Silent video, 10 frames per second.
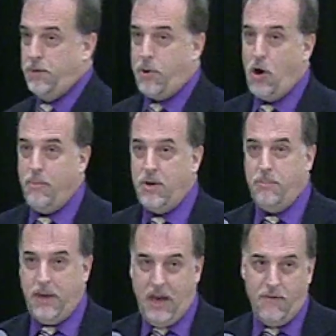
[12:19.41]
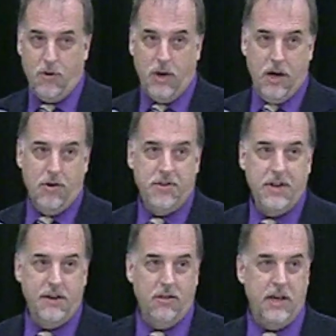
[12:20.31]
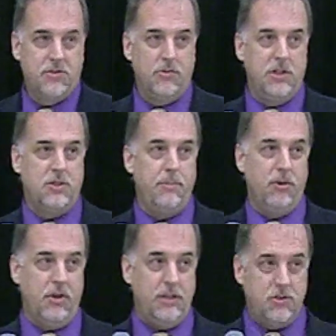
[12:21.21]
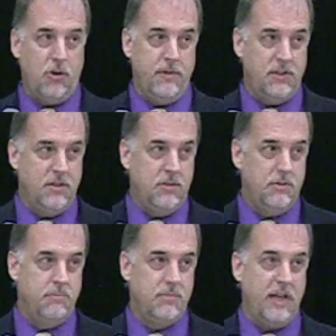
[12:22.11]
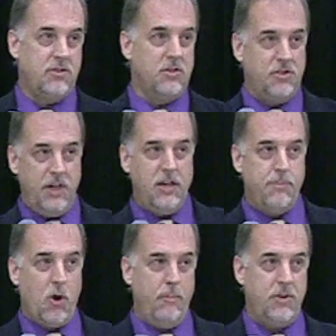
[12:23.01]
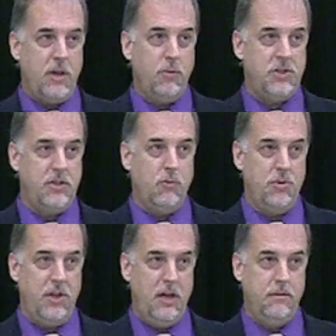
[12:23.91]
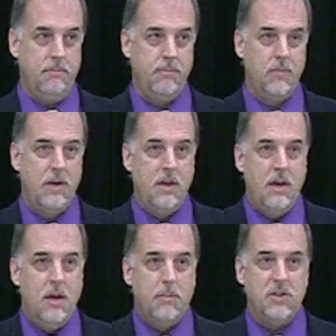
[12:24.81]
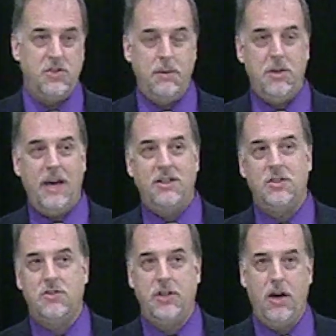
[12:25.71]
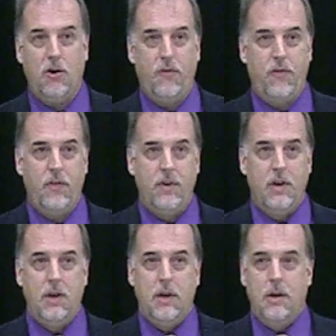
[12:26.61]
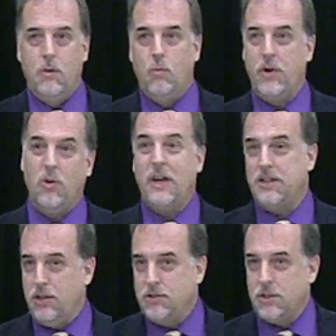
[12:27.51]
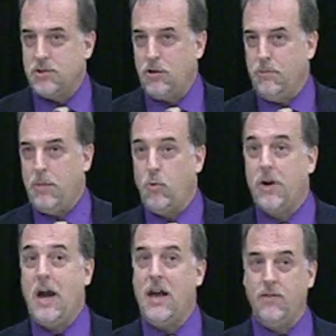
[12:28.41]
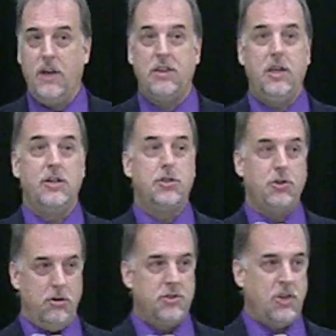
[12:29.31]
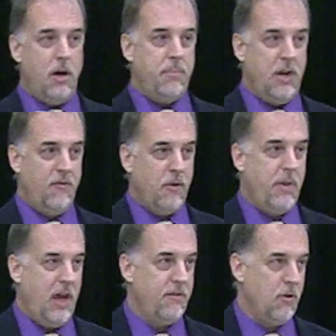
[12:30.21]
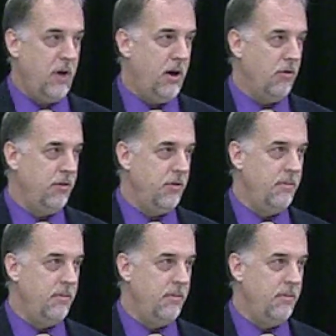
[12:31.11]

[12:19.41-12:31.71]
the Department of Behavioral Health and Intellectual Disability Services. That's the city department that we sit within. But CBH itself, we don't like to use this term, but we're kind of like the insurance company for behavioral health.